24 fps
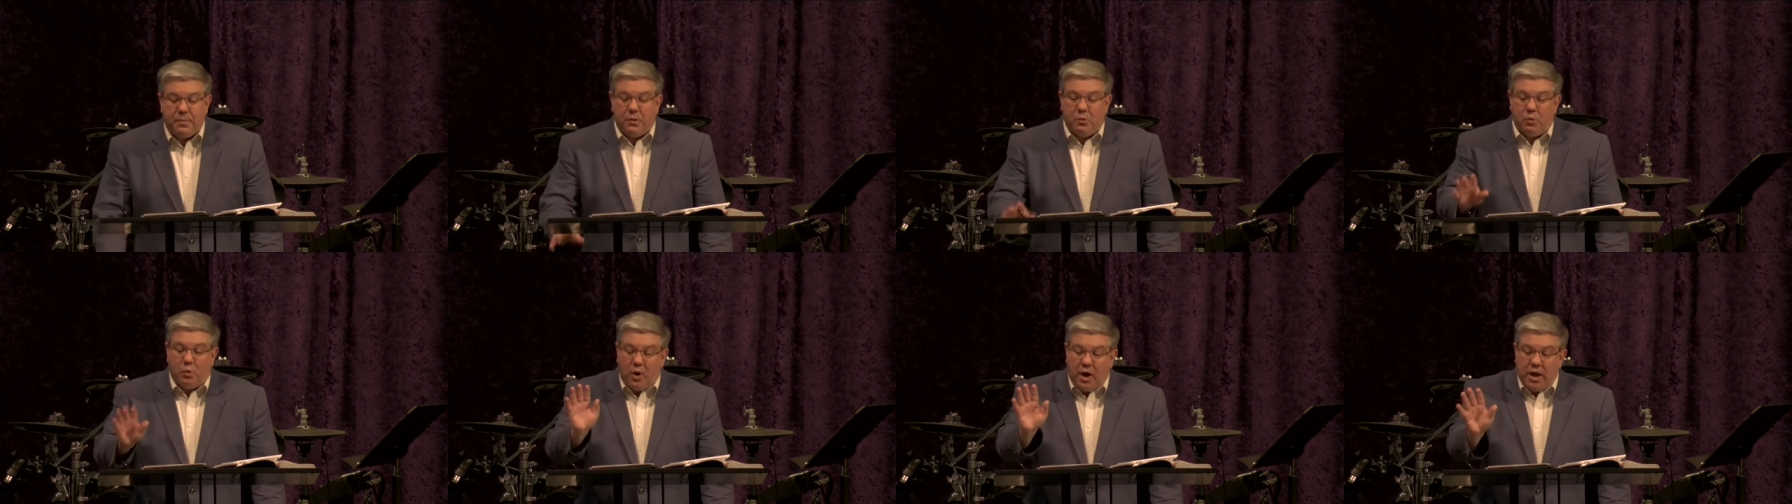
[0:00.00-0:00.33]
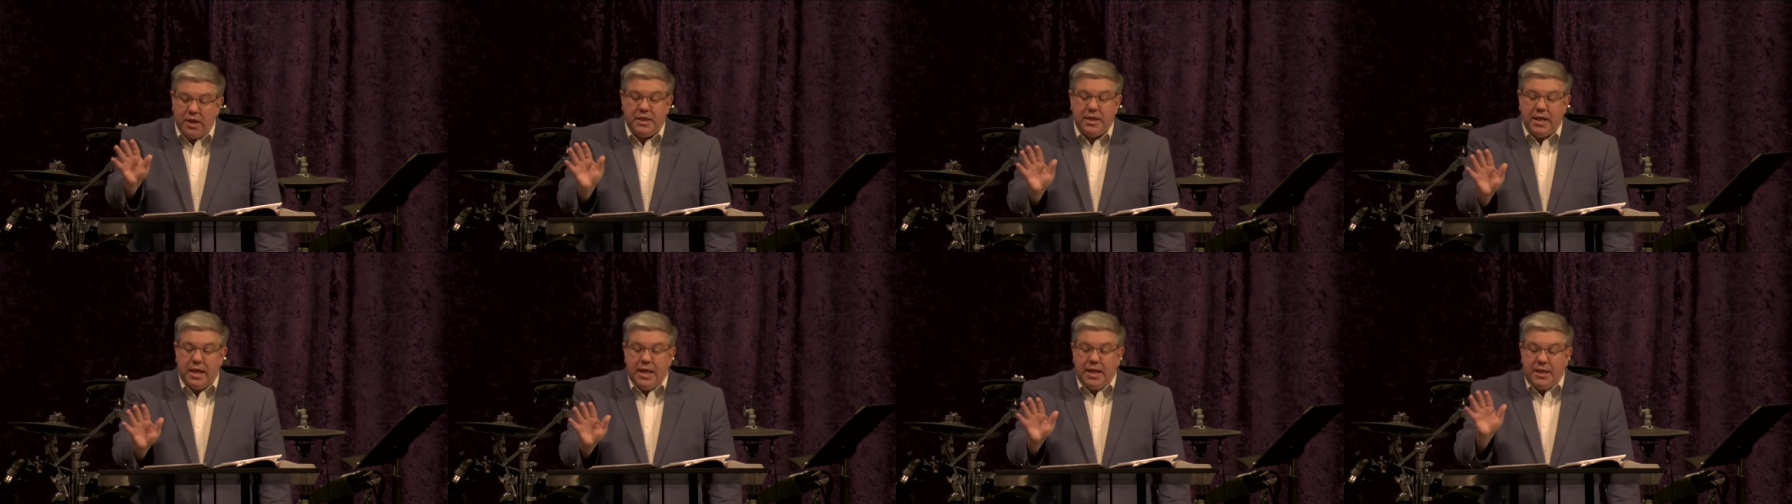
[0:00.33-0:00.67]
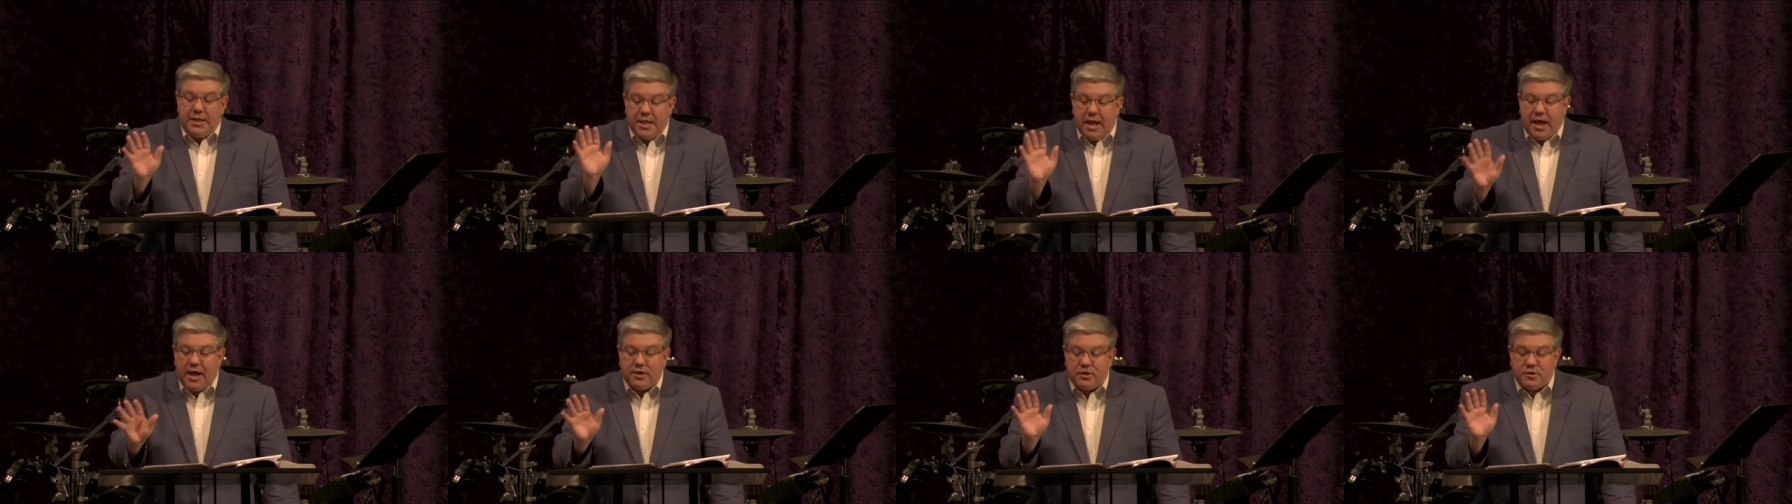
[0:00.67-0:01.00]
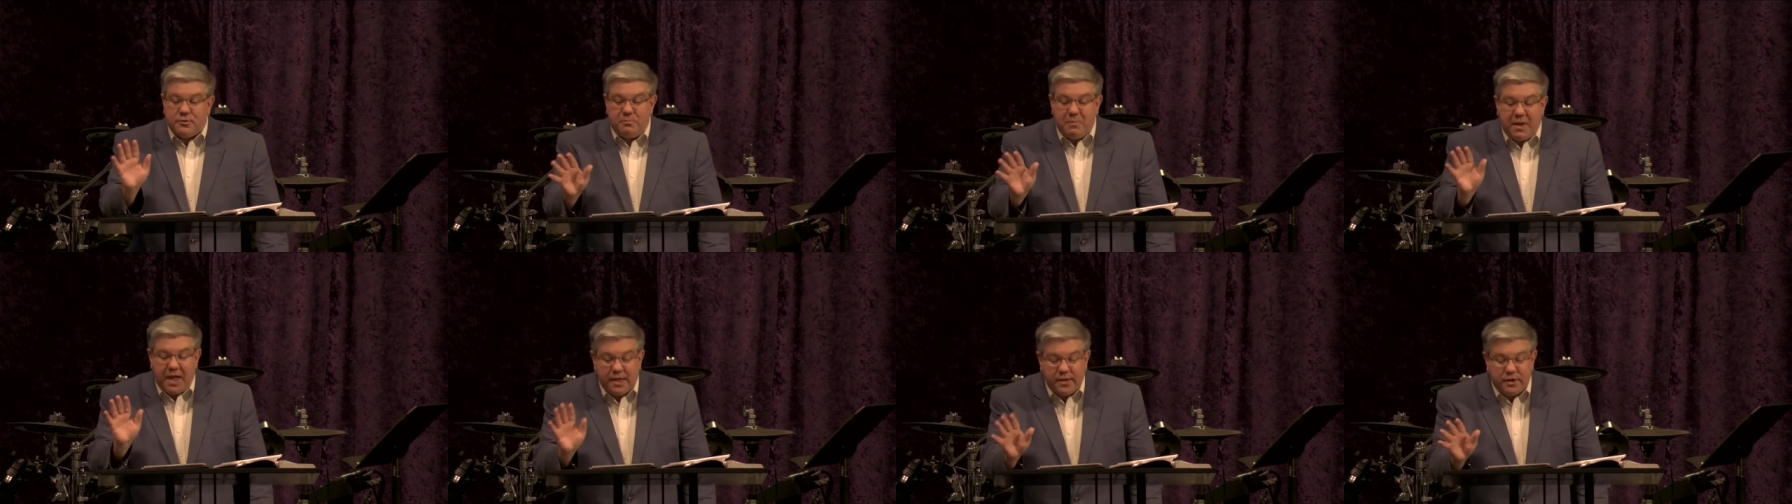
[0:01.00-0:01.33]
But one
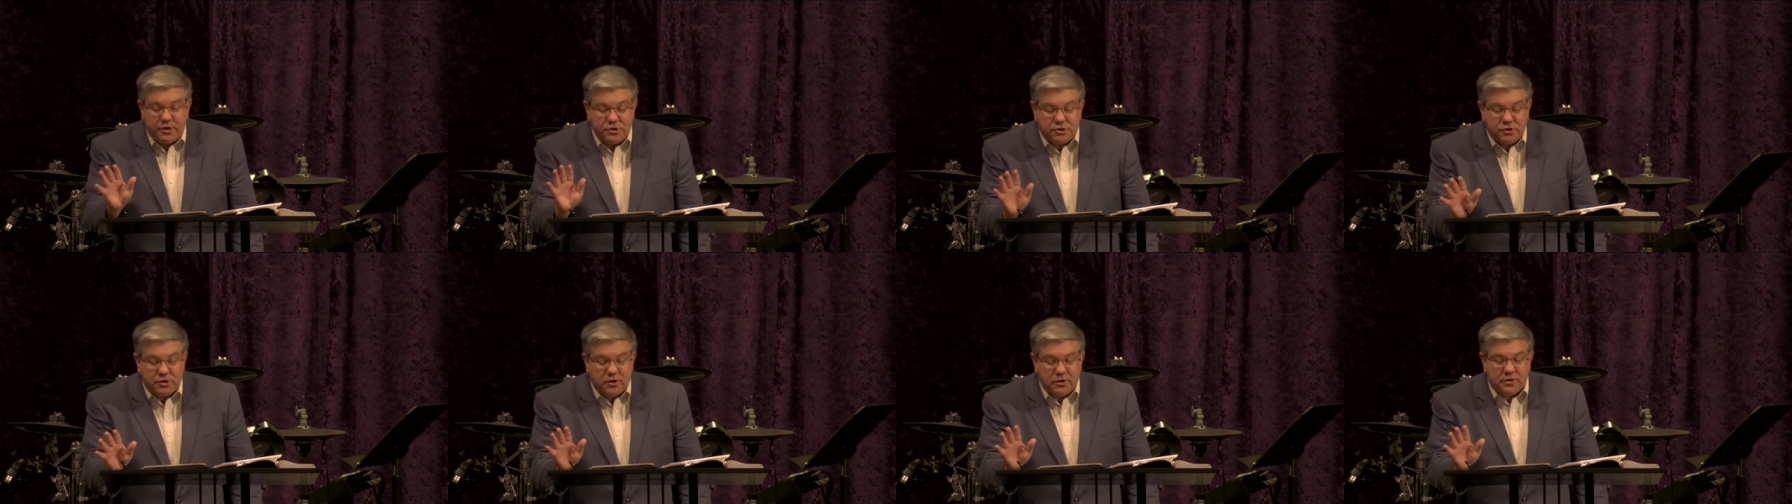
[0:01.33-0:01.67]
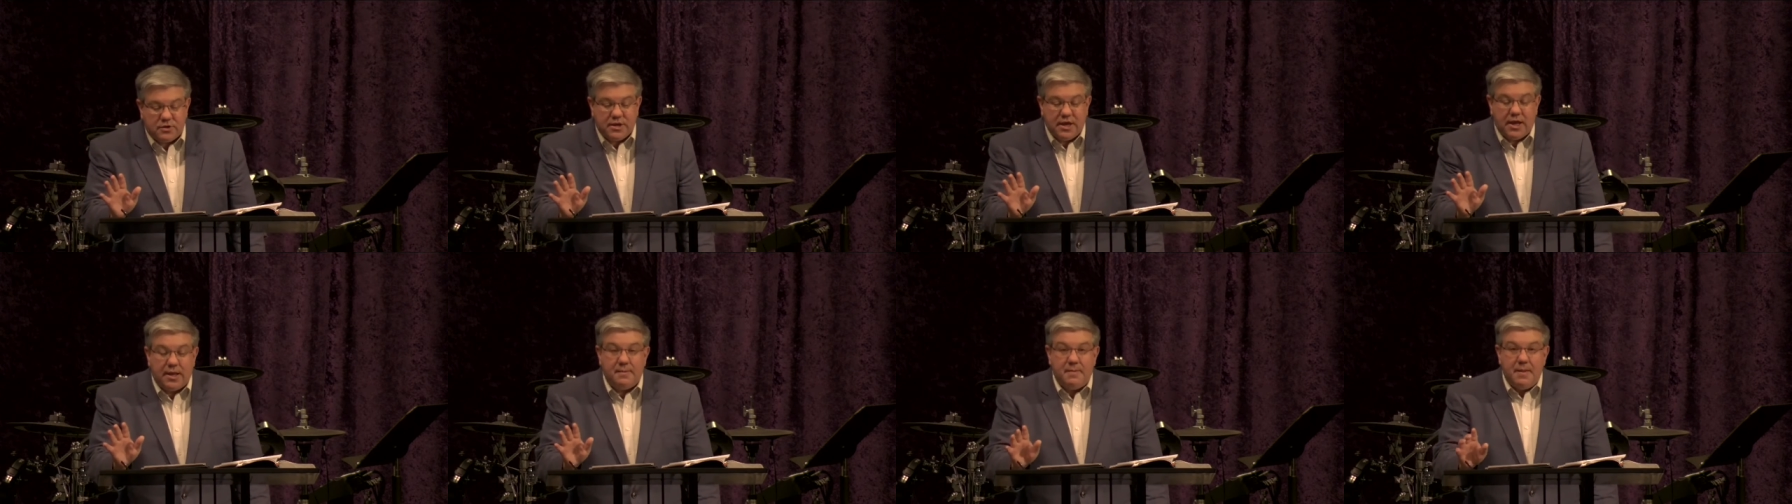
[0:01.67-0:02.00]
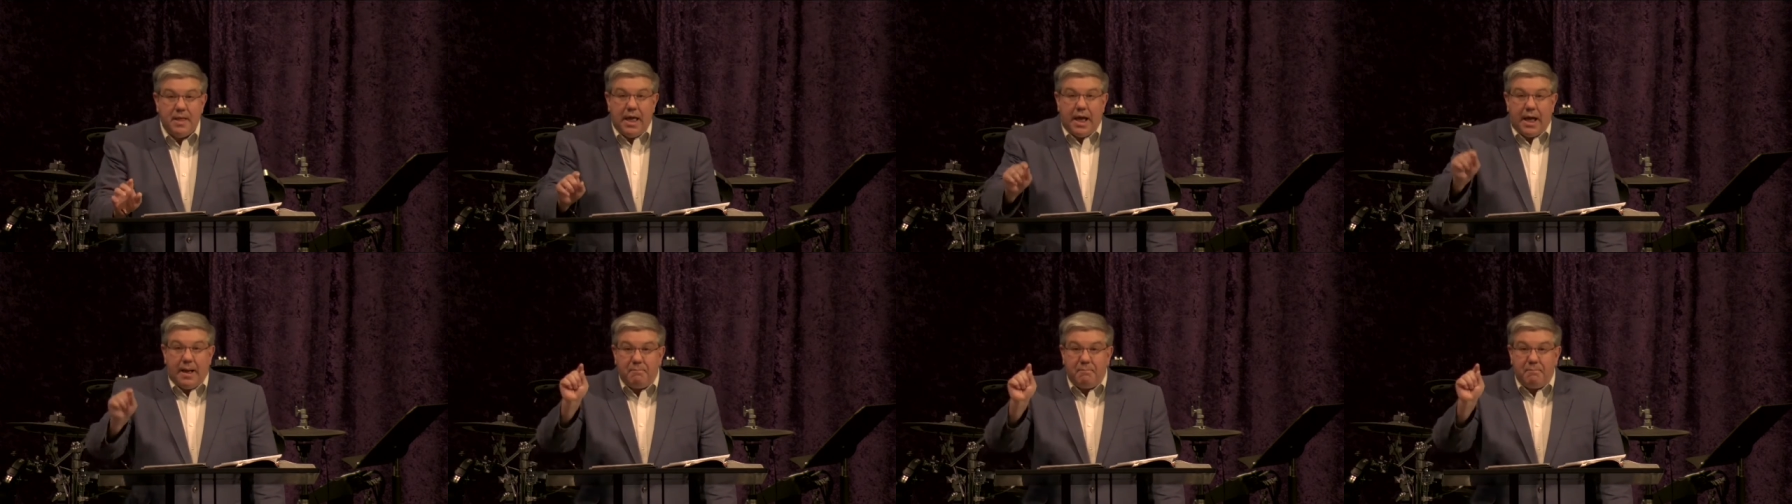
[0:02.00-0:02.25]
nice manager said,